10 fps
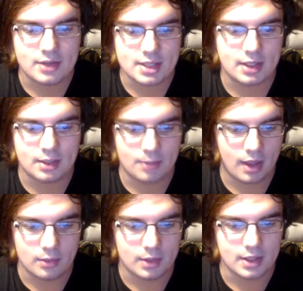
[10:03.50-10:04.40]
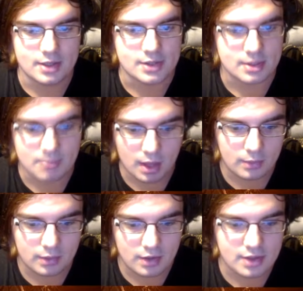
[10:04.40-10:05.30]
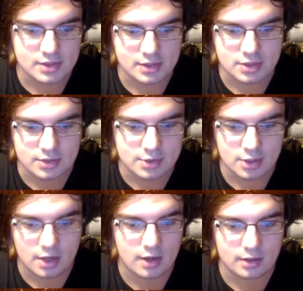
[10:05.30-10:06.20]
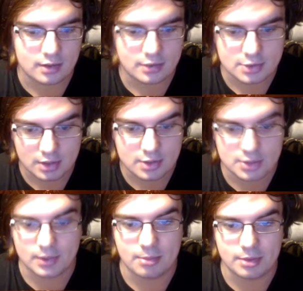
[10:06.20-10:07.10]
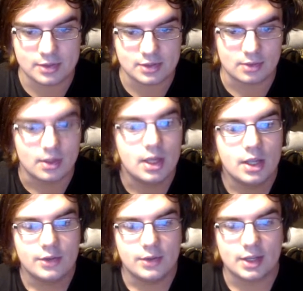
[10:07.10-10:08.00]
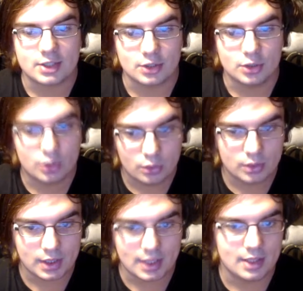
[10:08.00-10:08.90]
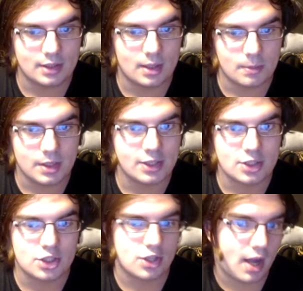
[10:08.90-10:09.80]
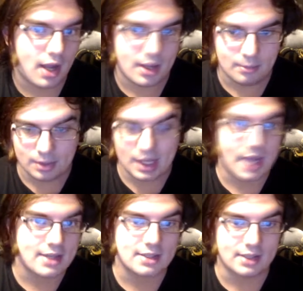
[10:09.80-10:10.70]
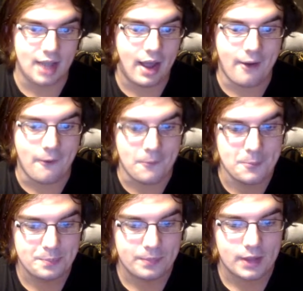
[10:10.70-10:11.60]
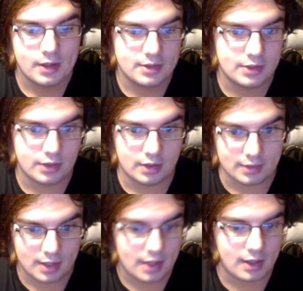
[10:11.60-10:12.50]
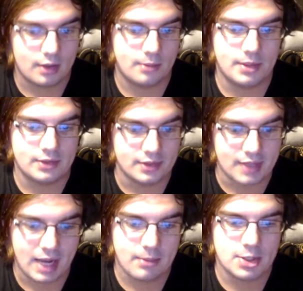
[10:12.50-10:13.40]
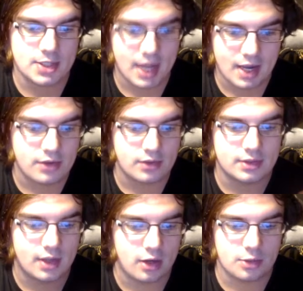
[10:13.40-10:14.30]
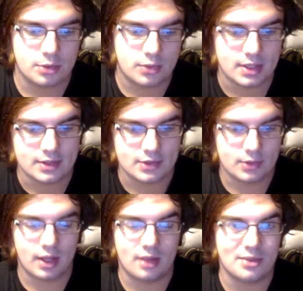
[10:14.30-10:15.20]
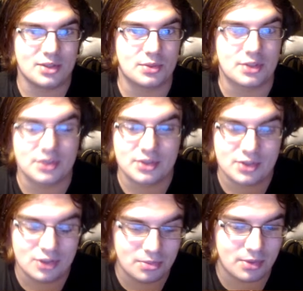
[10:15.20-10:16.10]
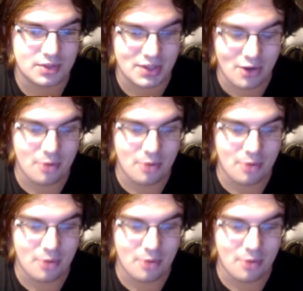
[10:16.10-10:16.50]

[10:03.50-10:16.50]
like Malian is. And Malian also lets you charge your weapon, so you actually hold in a big shot and blast it out, dealing a lot of elemental damage, and you can toggle between 2 elements, which is super dope.